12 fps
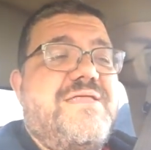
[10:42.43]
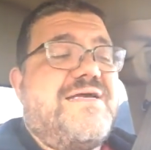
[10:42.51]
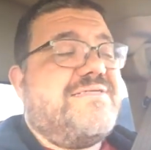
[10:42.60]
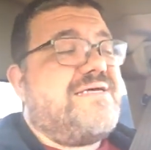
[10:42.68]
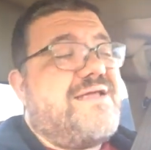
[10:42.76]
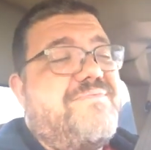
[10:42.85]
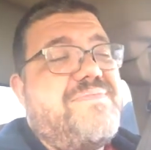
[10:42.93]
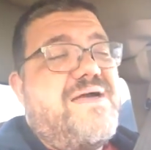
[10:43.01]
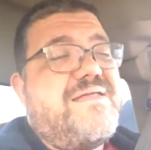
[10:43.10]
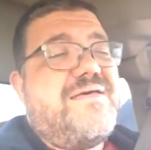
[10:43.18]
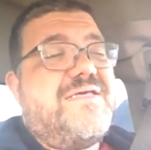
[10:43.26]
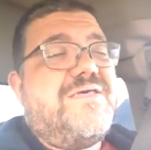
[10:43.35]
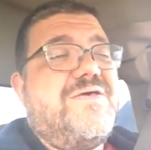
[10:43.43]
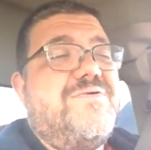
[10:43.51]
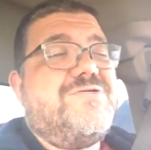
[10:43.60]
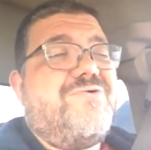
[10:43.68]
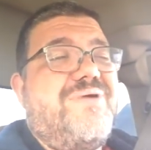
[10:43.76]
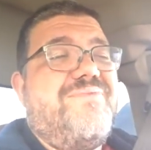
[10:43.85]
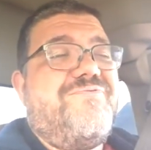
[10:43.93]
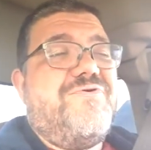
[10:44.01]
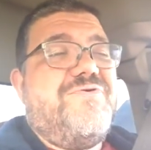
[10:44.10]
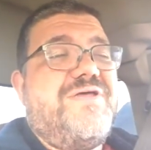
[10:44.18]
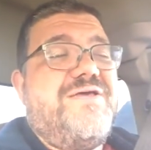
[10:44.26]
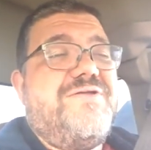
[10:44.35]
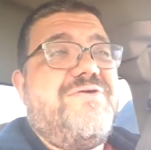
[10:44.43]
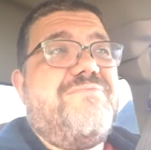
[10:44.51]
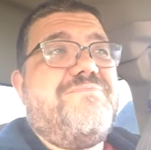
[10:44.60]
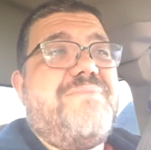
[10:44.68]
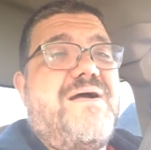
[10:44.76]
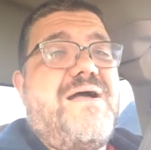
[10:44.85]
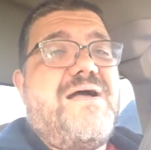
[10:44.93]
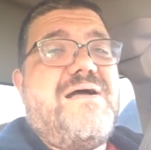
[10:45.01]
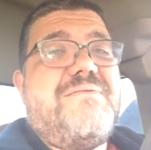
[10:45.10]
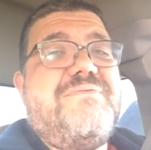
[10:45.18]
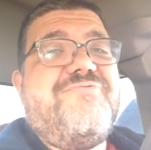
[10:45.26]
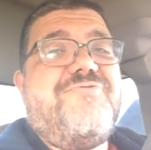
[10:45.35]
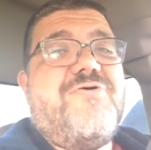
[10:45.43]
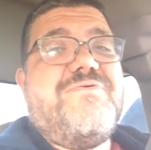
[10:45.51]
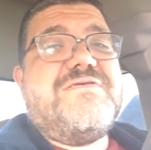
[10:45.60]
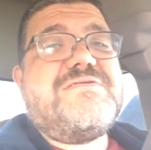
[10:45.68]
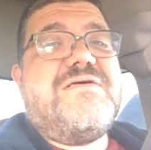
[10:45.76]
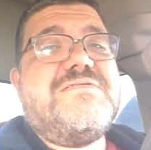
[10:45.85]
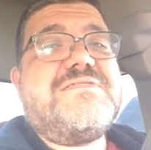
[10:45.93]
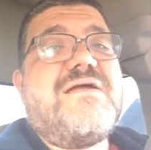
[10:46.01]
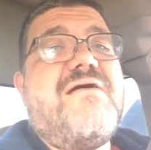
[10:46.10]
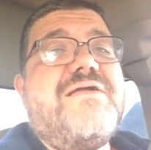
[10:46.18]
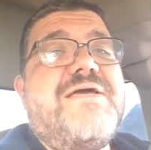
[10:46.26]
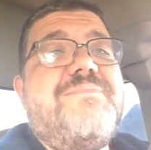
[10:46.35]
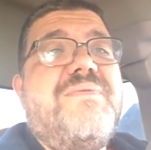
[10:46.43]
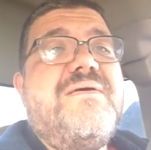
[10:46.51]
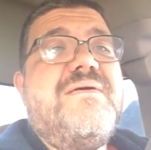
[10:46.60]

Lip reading: Like I said, I'm not a huge grapefruit eater before this all started.